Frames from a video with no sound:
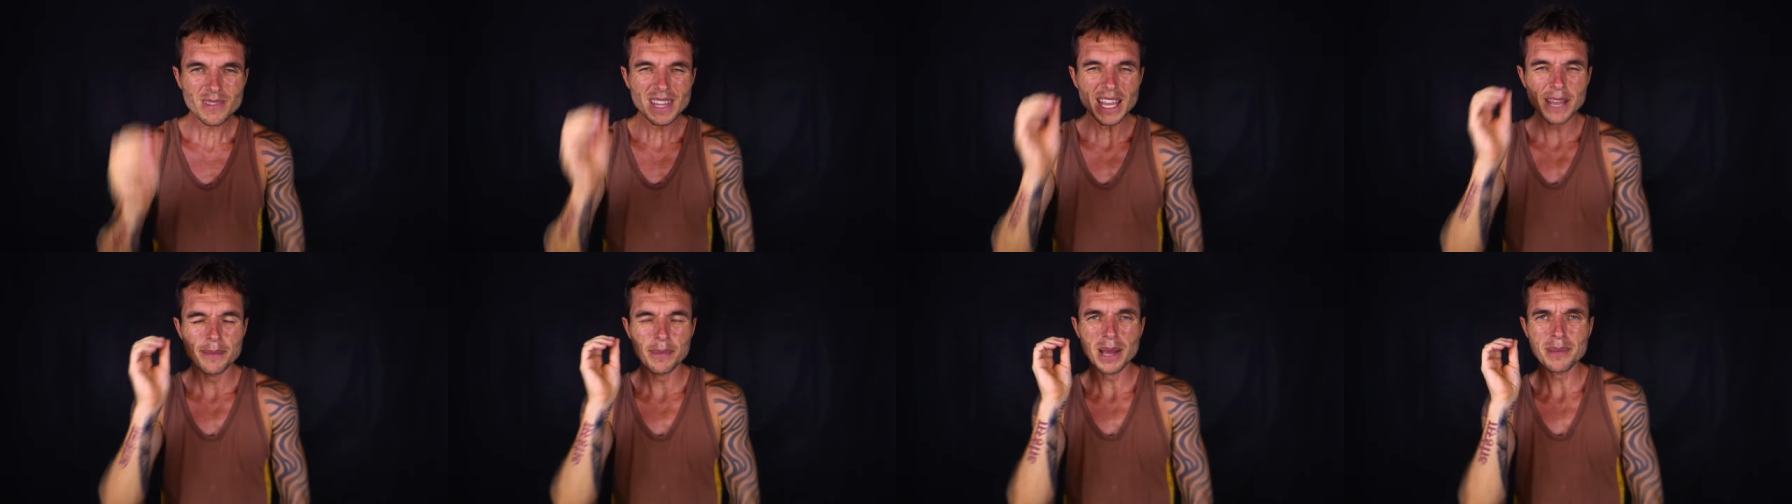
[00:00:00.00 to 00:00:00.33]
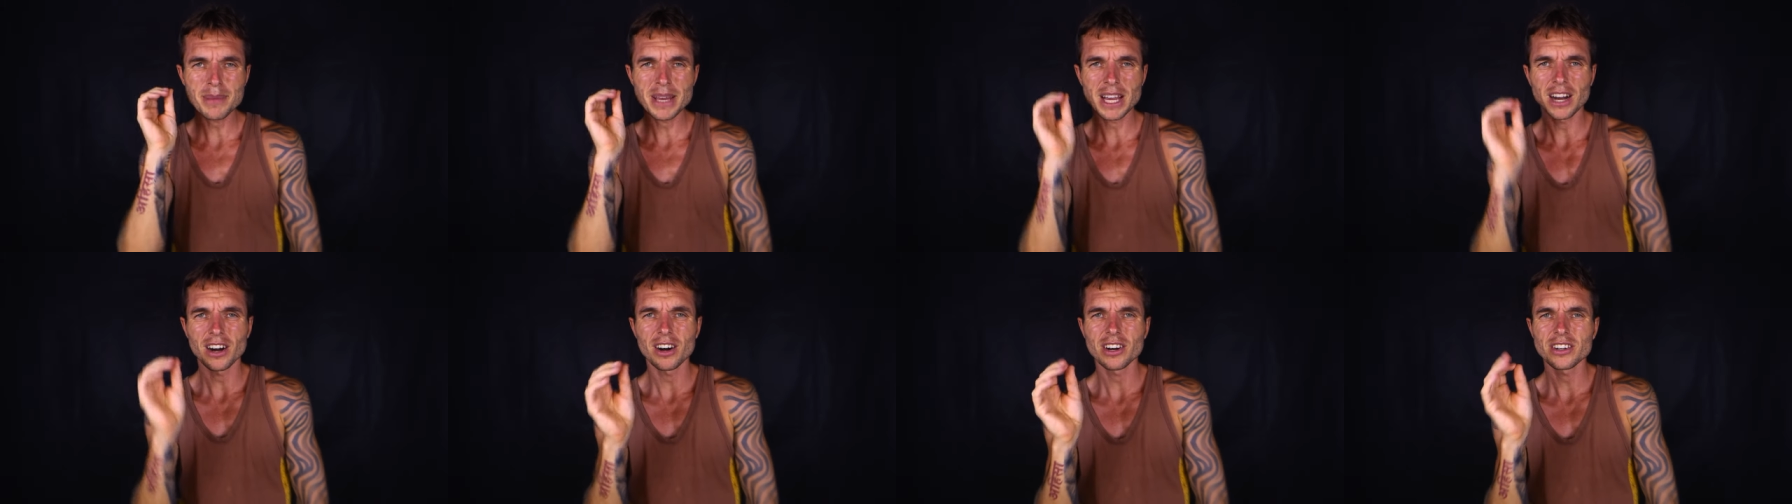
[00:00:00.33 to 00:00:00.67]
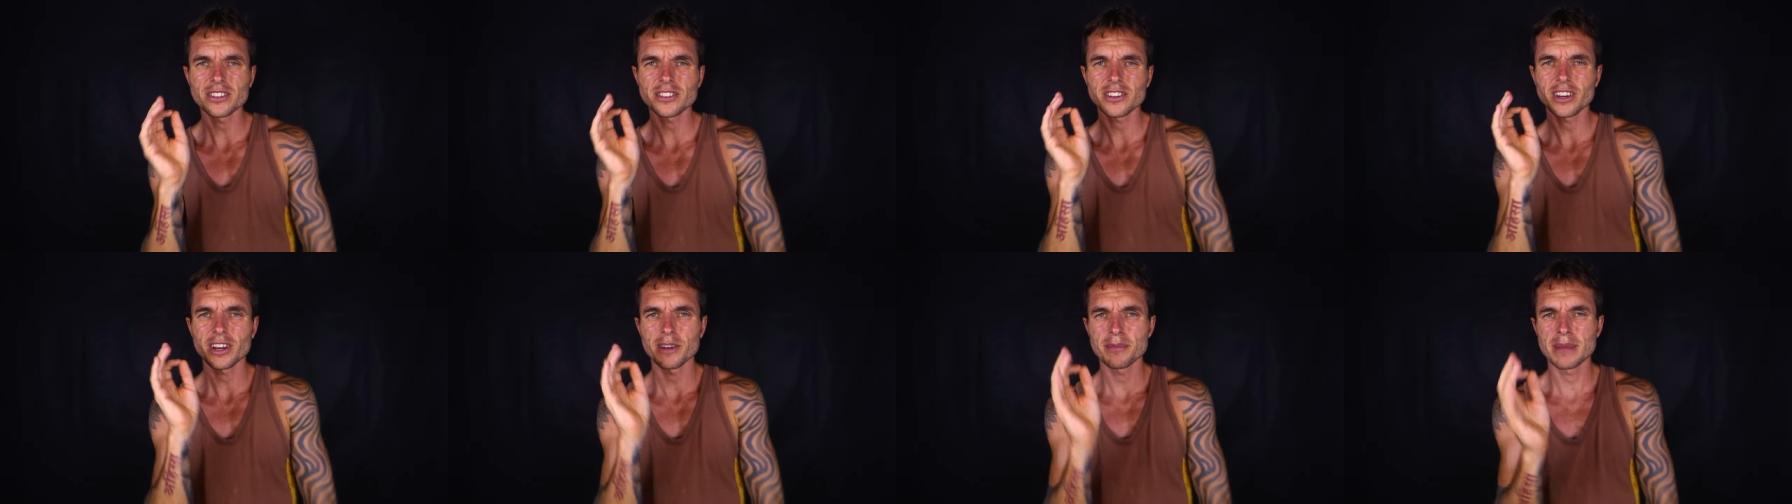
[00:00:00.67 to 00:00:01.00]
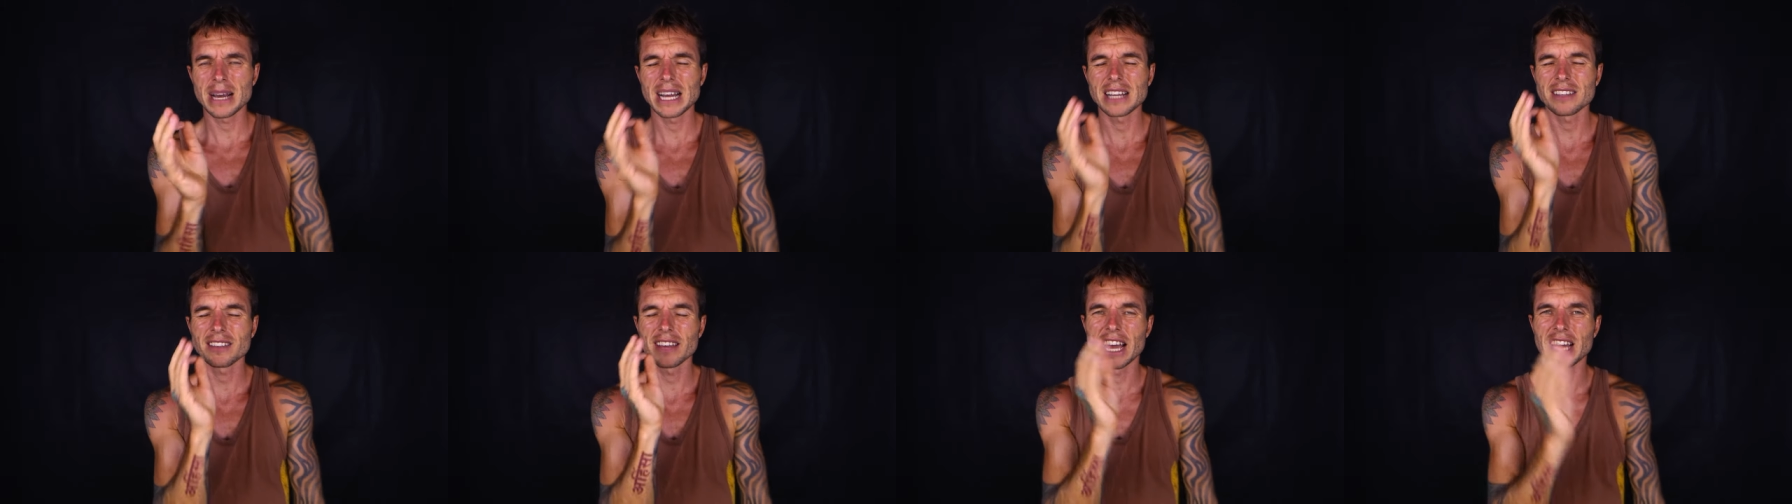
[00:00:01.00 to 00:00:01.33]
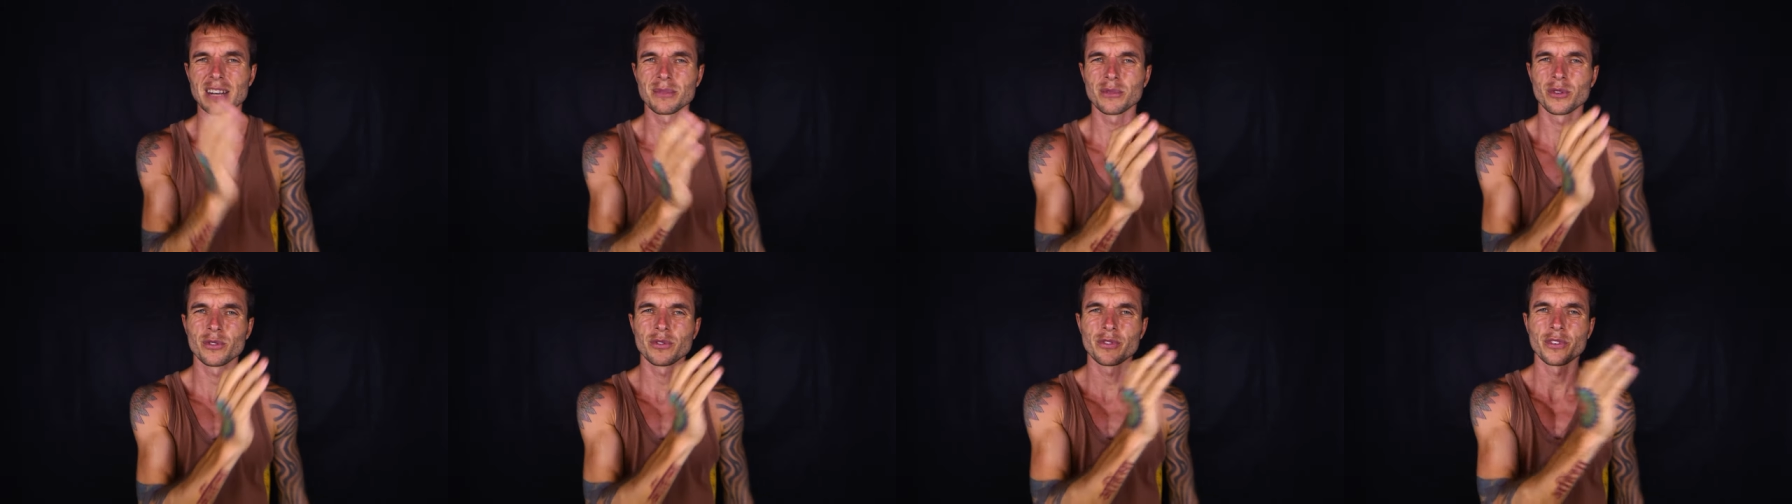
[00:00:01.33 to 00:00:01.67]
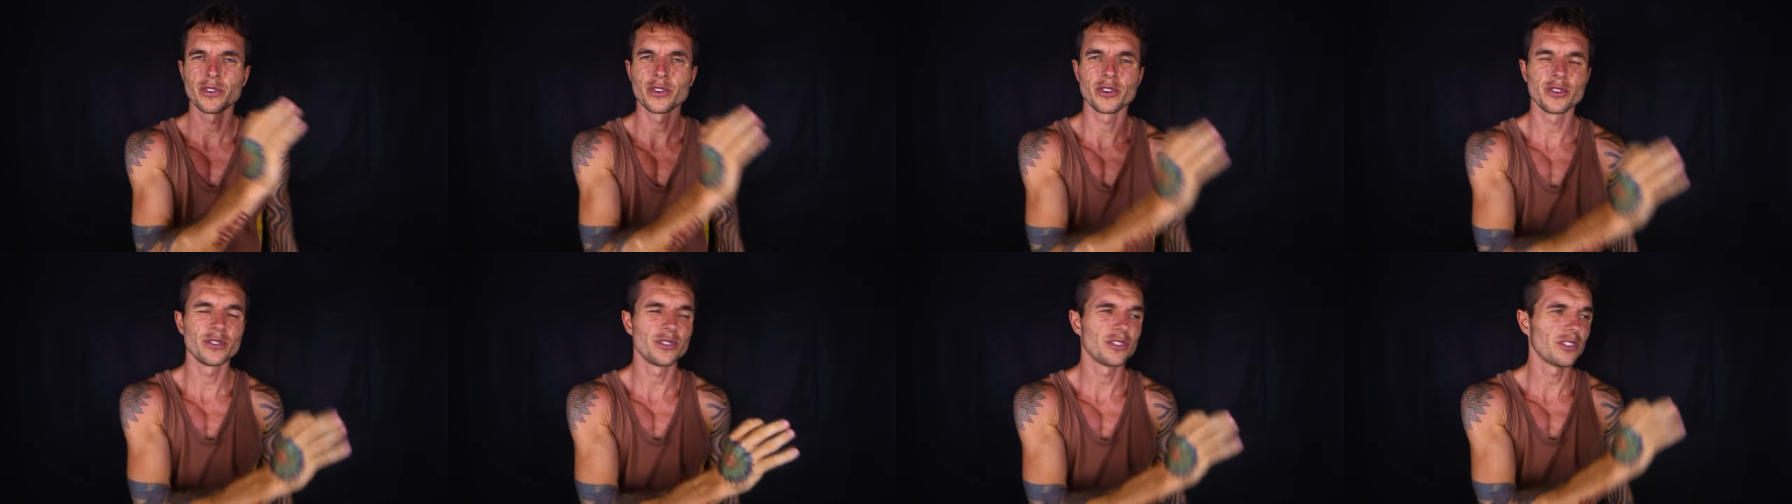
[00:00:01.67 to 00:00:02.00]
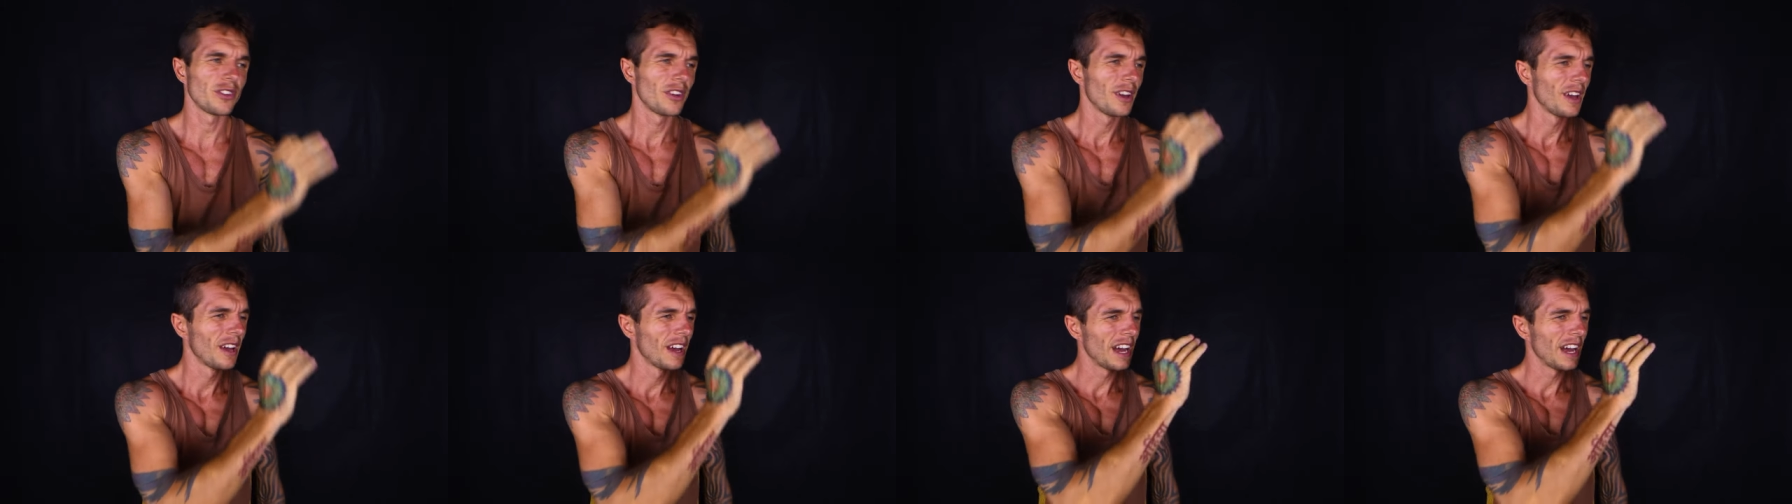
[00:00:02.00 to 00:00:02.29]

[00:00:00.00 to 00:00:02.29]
It may be hard to go back to animal foods